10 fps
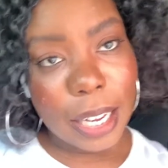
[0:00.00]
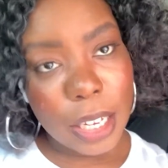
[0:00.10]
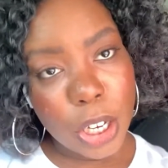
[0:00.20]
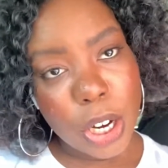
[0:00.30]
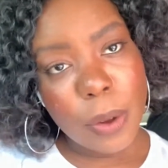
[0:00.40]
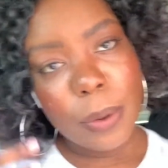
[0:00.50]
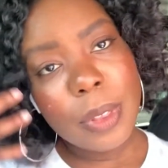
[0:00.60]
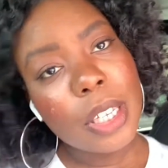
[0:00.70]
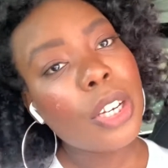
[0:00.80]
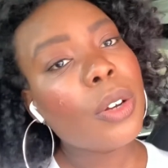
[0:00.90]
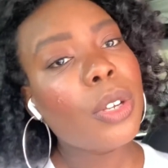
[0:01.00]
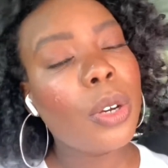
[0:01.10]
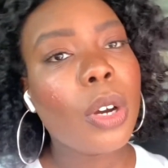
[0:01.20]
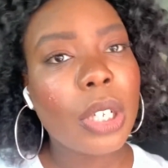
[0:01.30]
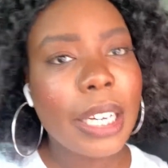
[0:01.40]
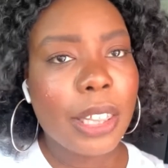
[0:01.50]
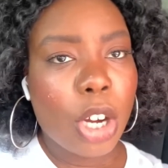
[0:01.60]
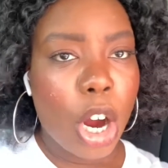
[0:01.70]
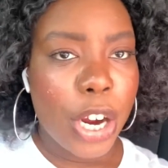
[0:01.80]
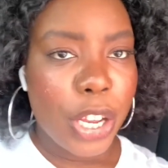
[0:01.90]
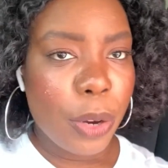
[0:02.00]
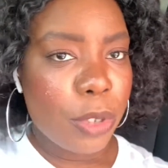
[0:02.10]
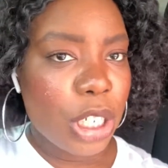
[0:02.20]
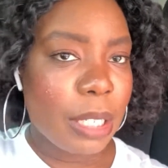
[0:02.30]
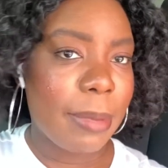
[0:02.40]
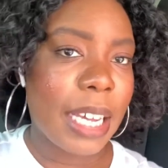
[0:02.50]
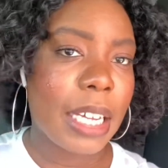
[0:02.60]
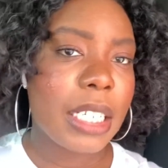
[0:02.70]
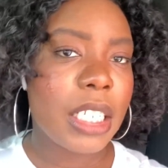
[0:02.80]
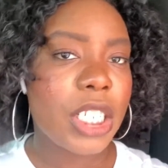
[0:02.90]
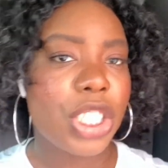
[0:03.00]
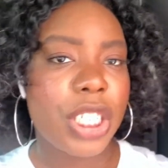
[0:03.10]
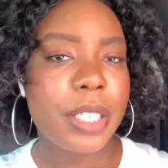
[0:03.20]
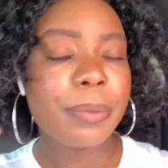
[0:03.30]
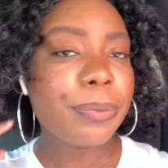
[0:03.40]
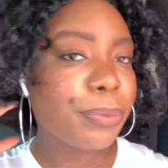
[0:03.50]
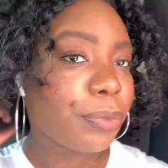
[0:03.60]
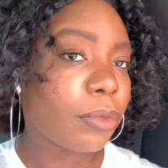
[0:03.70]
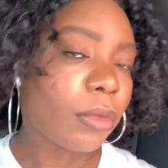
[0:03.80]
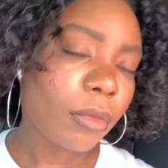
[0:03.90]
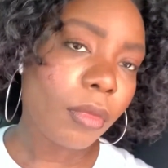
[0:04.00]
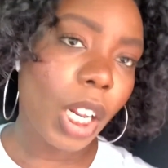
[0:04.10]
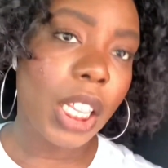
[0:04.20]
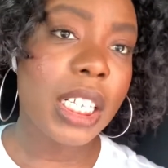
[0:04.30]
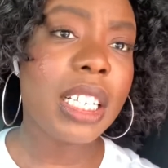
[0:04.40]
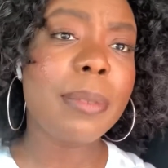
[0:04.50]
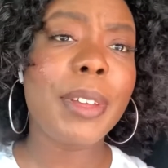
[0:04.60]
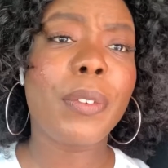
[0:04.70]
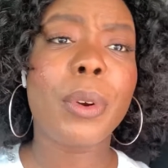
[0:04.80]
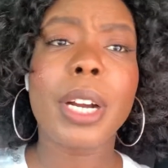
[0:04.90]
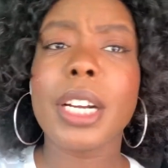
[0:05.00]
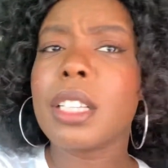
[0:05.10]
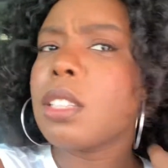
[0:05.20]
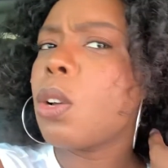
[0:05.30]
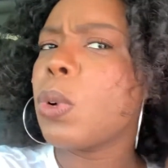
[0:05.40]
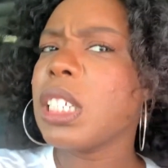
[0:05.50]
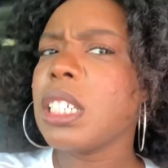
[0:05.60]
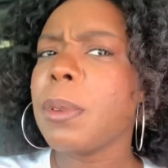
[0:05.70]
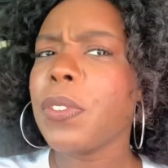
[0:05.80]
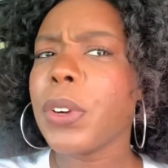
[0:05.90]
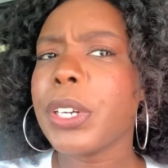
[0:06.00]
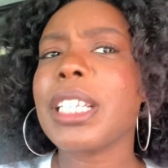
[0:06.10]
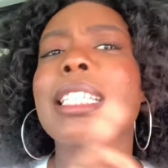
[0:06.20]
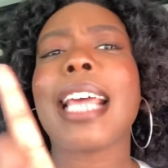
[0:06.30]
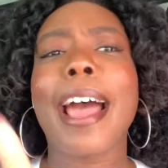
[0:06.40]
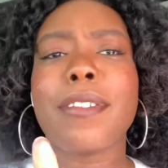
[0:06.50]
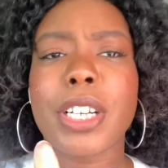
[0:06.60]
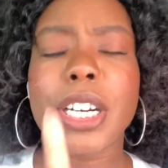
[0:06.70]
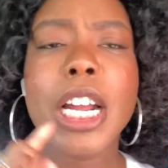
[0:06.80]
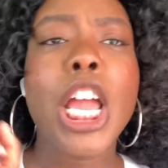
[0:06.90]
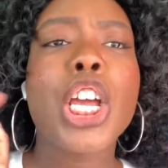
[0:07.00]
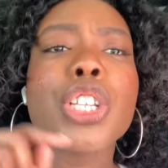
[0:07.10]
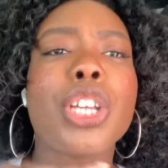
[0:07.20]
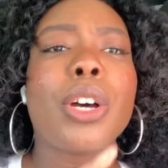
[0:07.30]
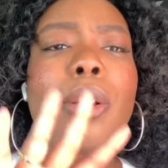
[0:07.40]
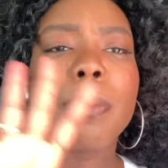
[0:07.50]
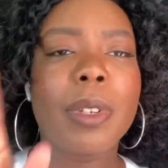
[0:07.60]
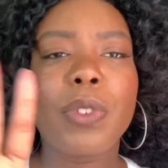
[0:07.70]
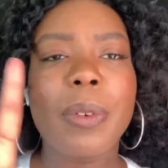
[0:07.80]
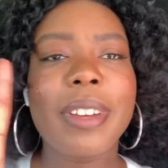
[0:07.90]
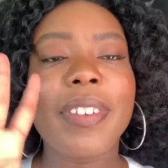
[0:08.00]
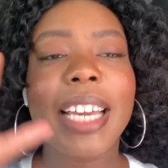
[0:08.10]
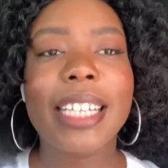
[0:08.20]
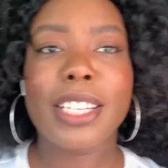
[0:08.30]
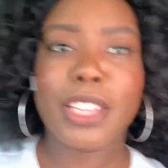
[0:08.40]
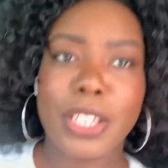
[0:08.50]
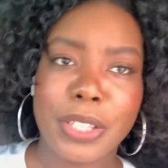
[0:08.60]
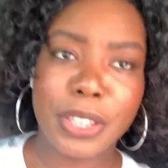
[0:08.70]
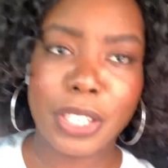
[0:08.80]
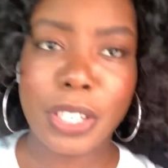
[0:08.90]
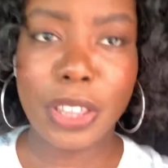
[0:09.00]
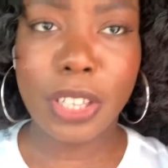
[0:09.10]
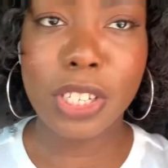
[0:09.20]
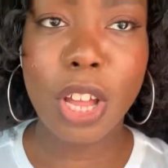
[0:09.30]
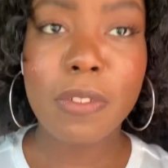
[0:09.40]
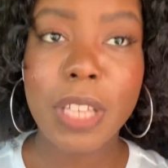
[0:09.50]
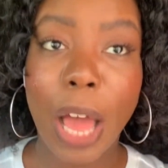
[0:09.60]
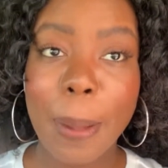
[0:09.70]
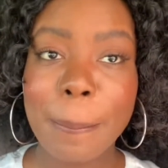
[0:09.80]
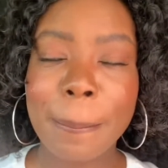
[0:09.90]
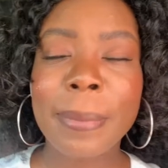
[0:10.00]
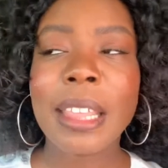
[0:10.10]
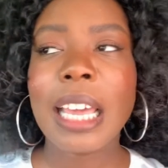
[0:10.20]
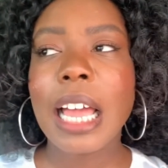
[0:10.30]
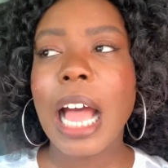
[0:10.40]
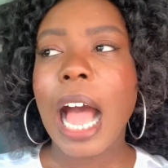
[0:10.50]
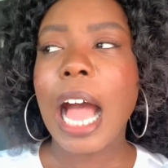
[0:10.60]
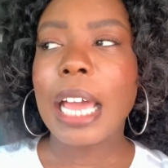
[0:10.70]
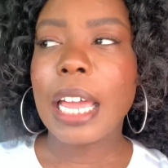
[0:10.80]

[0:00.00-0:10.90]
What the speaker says: you go look at the car, you don't just make a decision. This is before, no, was this before? This is after. So before we even get to the soft top, I